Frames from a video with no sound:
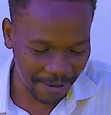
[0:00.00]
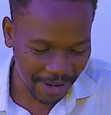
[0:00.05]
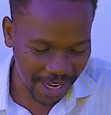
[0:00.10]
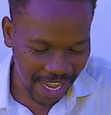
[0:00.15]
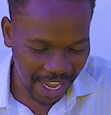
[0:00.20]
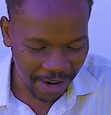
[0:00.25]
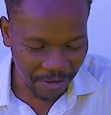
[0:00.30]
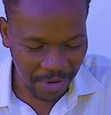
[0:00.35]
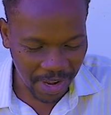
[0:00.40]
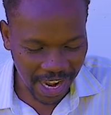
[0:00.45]

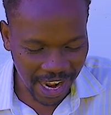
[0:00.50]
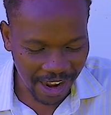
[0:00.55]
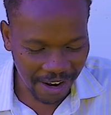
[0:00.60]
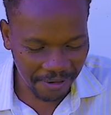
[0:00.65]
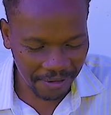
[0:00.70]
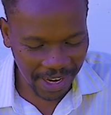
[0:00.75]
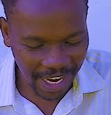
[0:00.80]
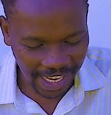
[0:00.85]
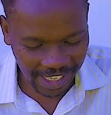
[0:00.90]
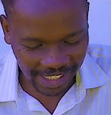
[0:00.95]
And we have
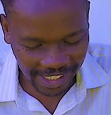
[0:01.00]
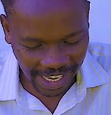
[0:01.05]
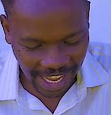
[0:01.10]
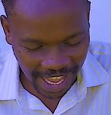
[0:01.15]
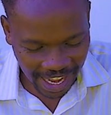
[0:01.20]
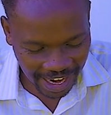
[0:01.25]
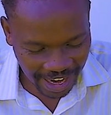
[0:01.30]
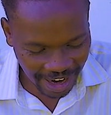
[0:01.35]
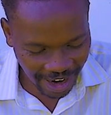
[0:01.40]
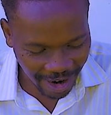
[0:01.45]
a
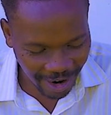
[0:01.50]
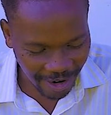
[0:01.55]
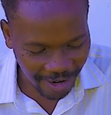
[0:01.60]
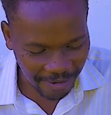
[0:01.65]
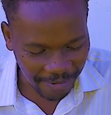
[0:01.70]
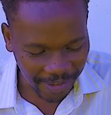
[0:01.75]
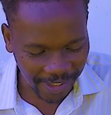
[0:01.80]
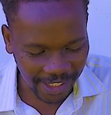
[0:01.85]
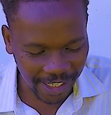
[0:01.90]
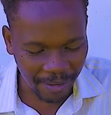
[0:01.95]
son
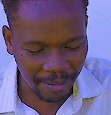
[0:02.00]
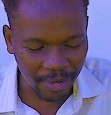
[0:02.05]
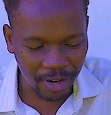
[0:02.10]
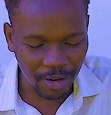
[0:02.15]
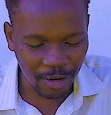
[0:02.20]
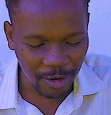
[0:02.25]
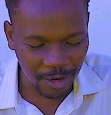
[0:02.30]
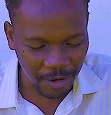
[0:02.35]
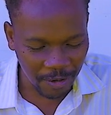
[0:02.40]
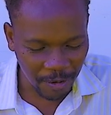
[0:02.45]
of
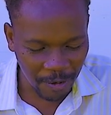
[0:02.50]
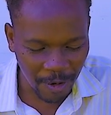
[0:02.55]
Zebulun who